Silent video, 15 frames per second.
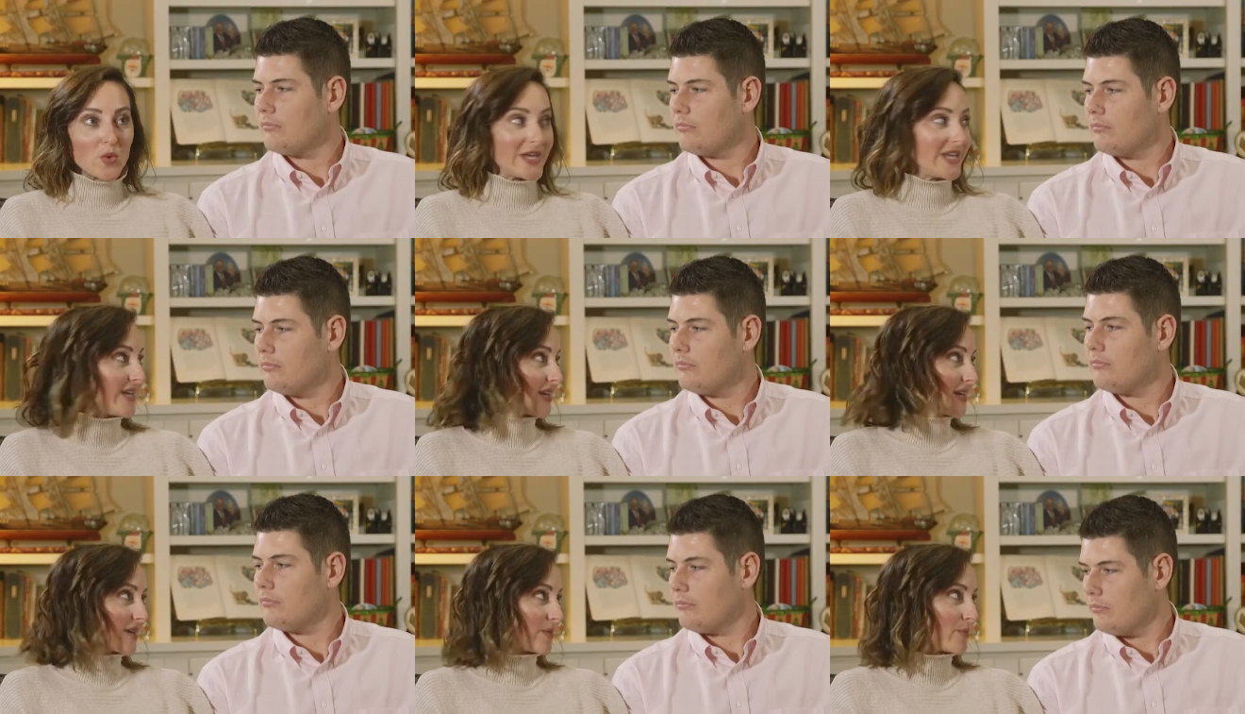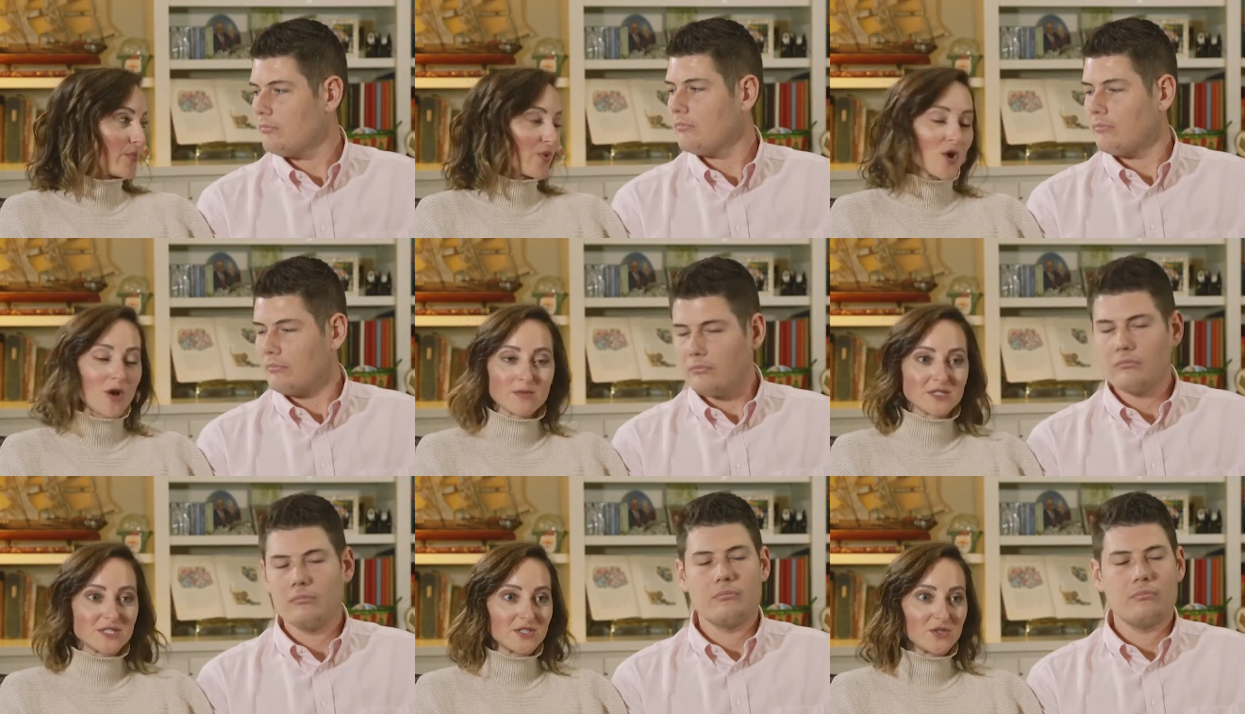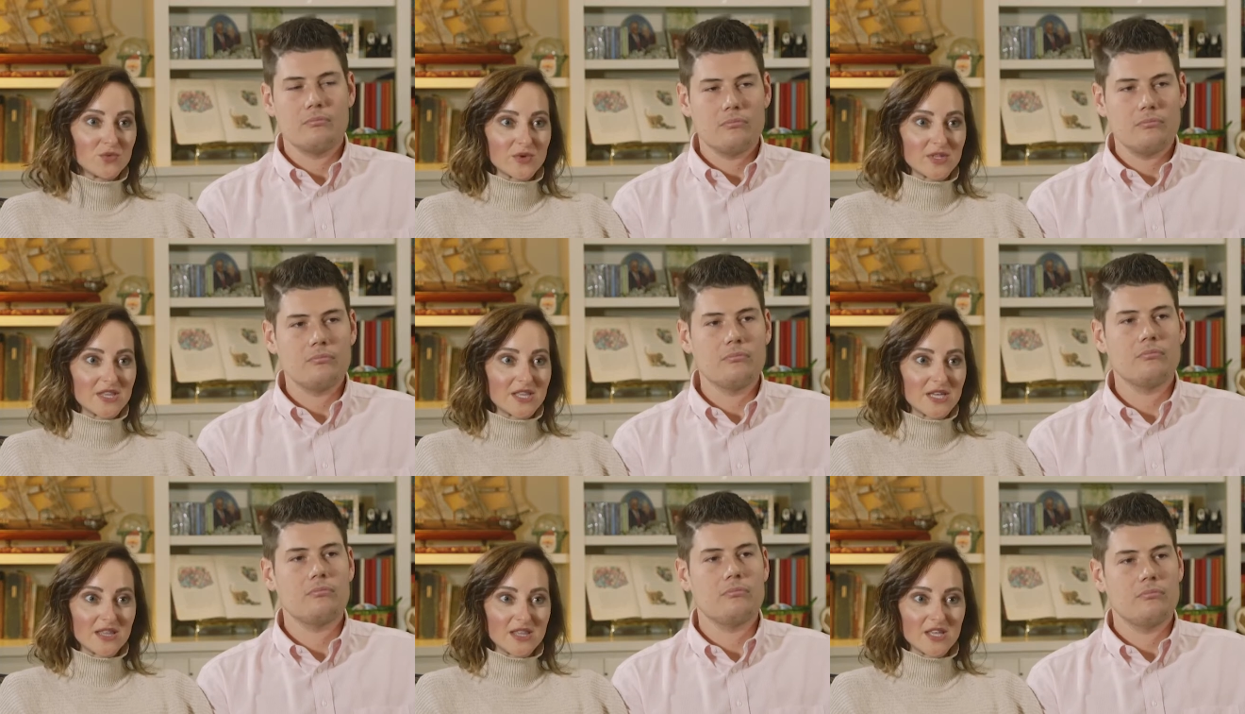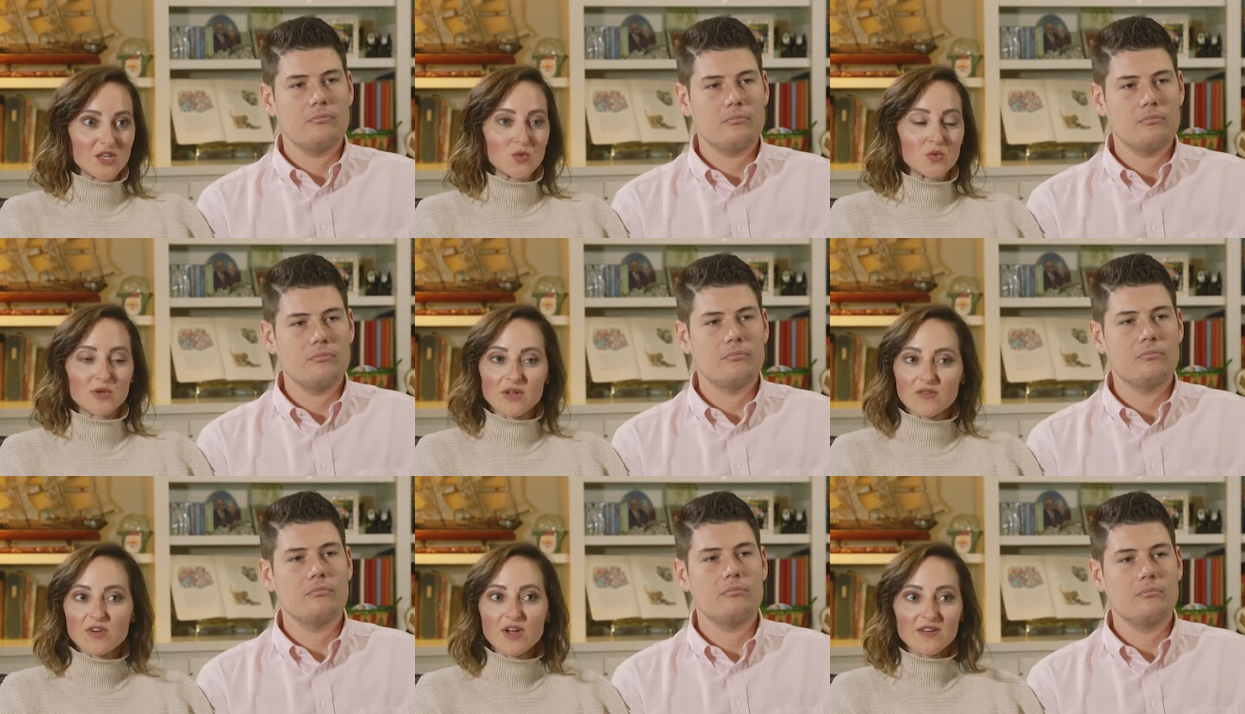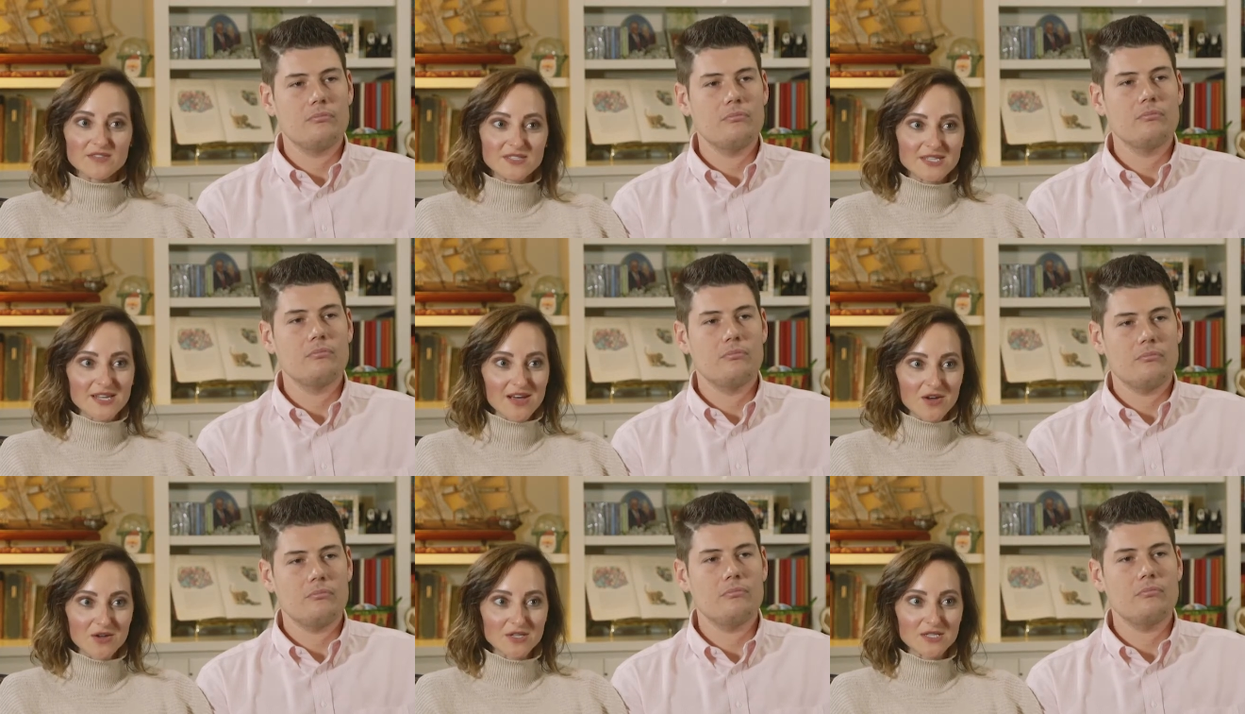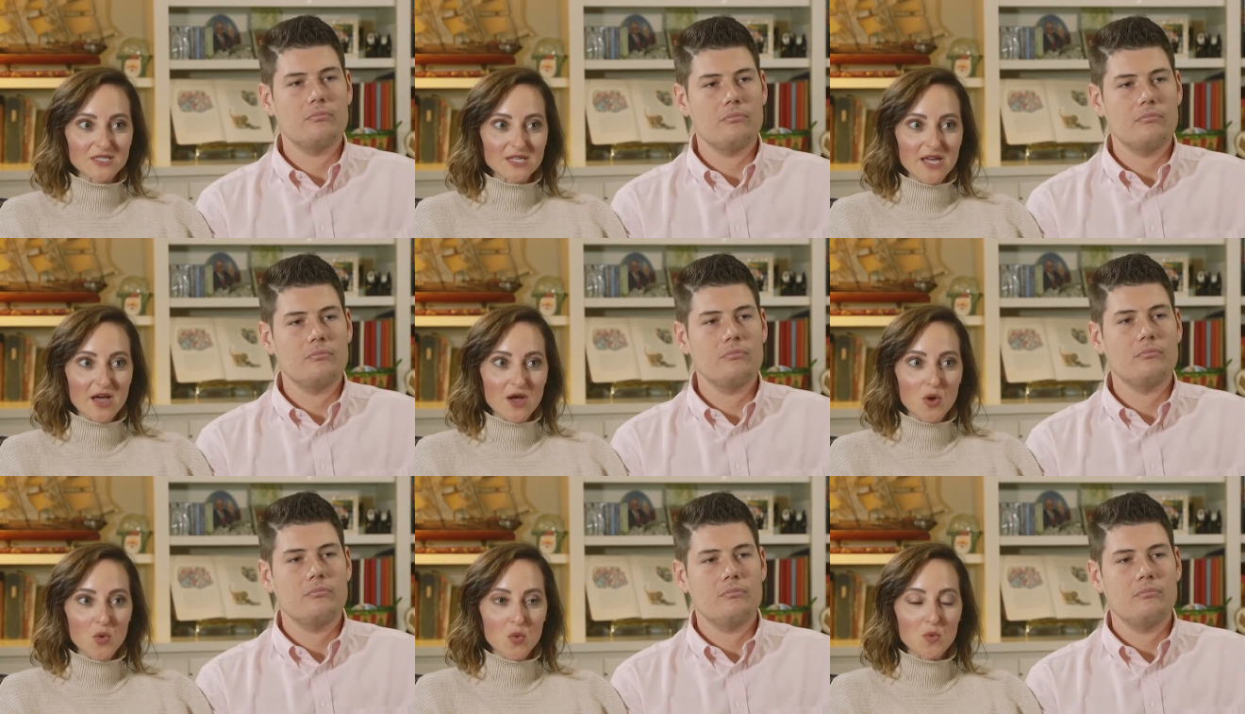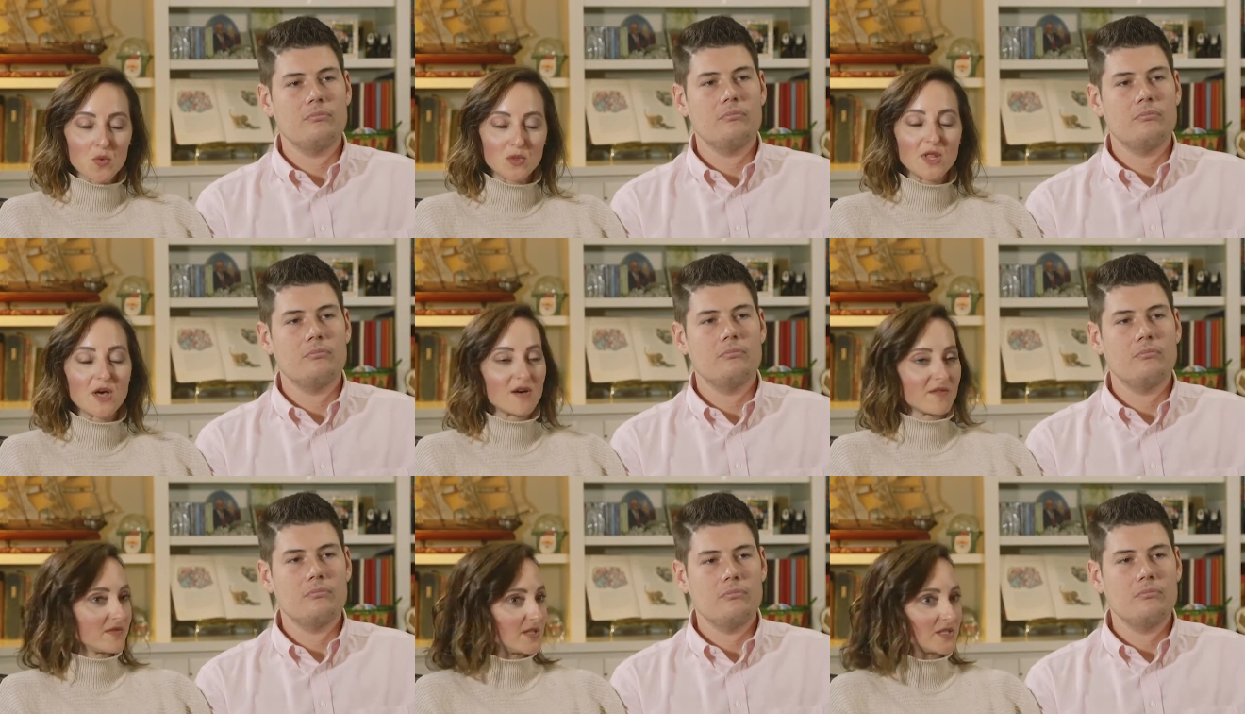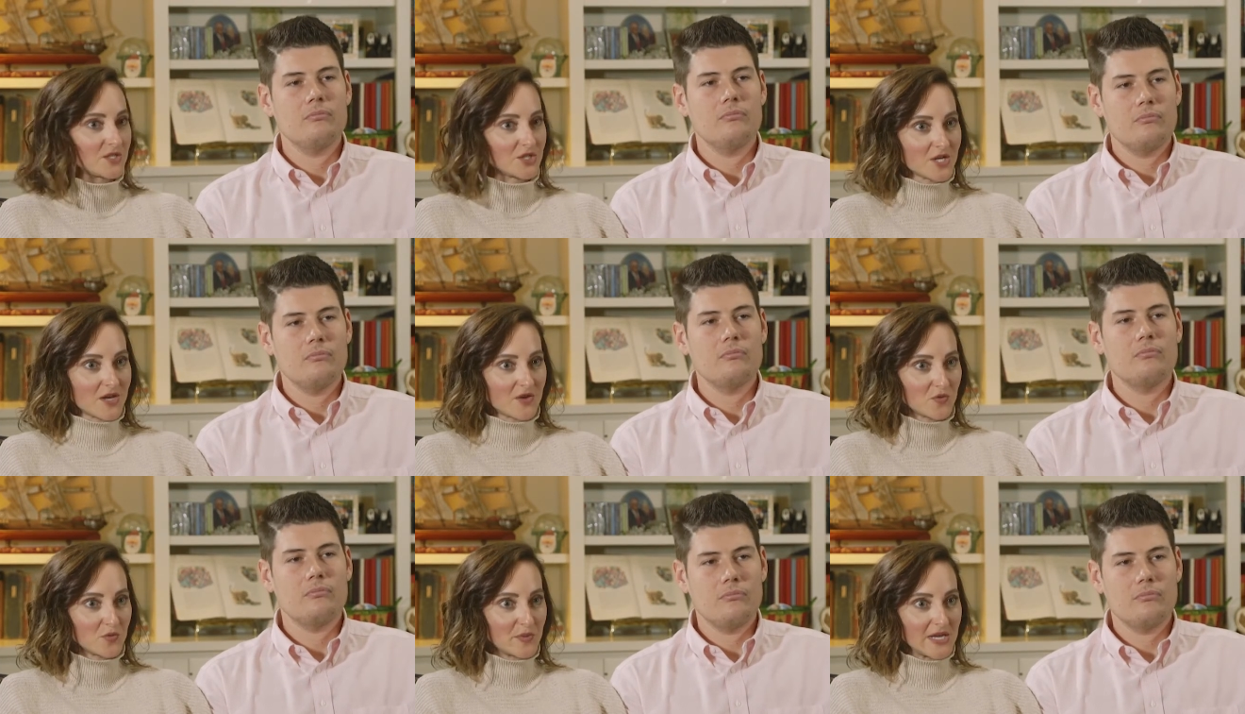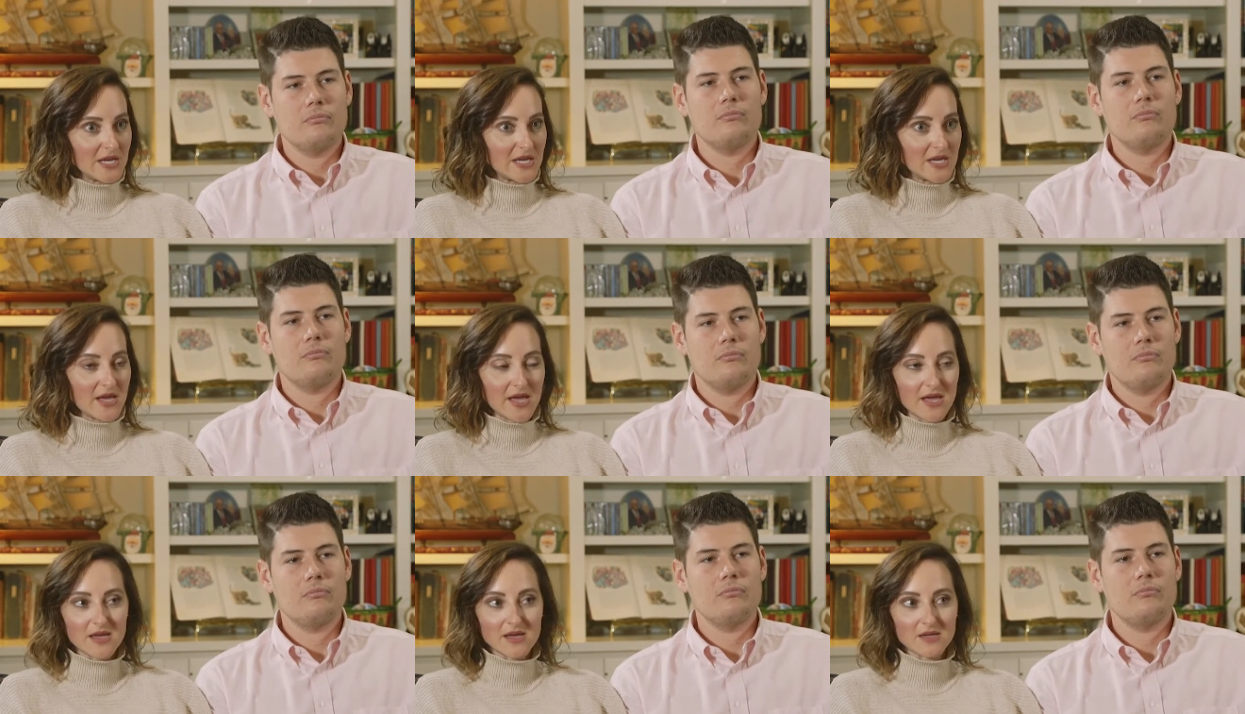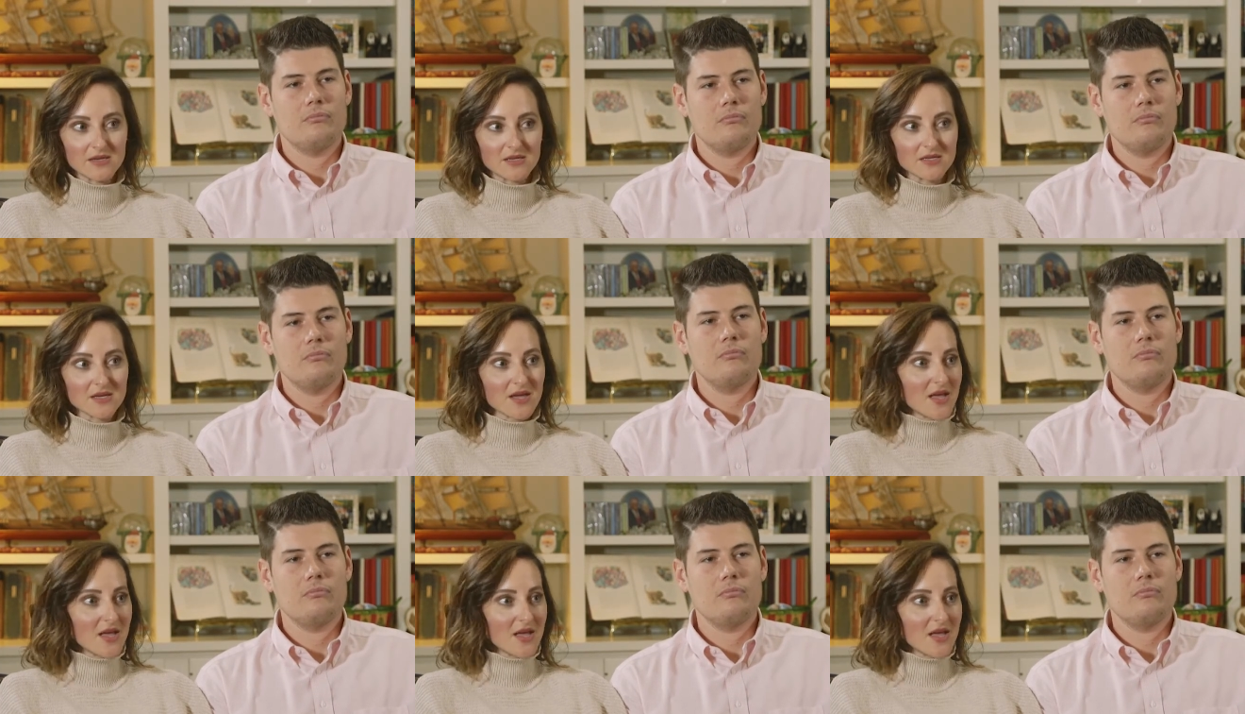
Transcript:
Speaker 1: We can promise you one thing that you will never have to doubt is how loved this child will be and